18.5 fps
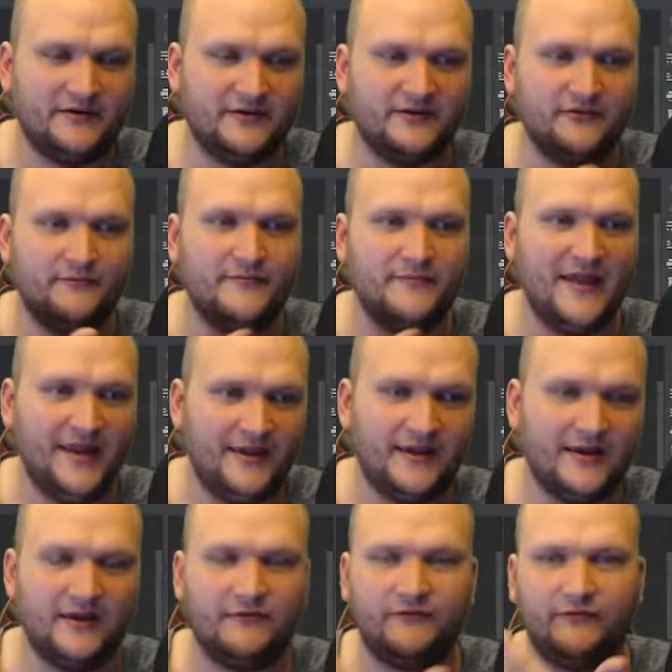to make
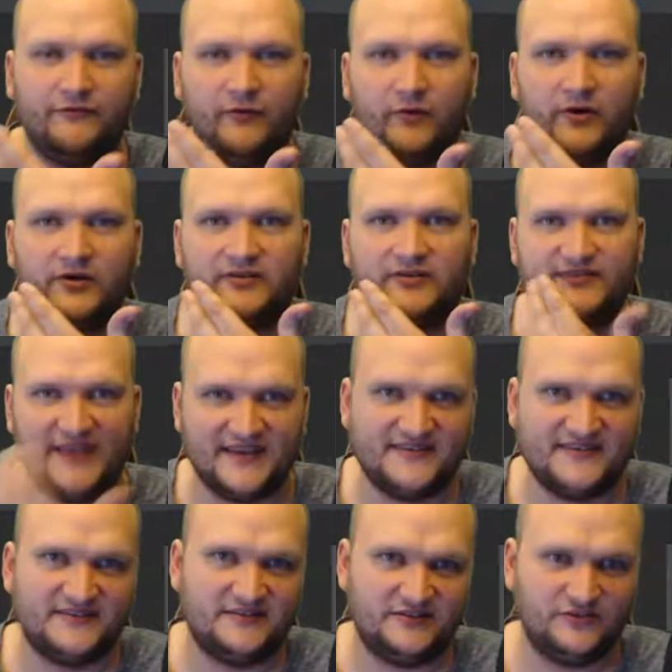it for
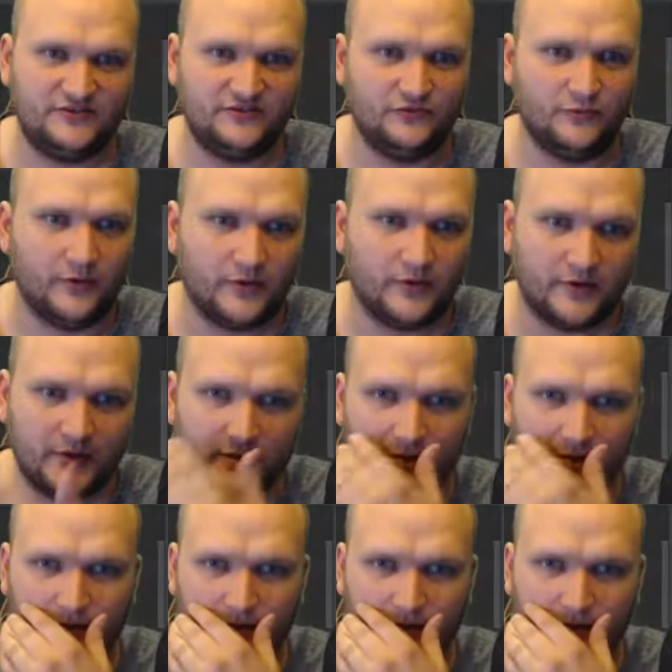tests to work.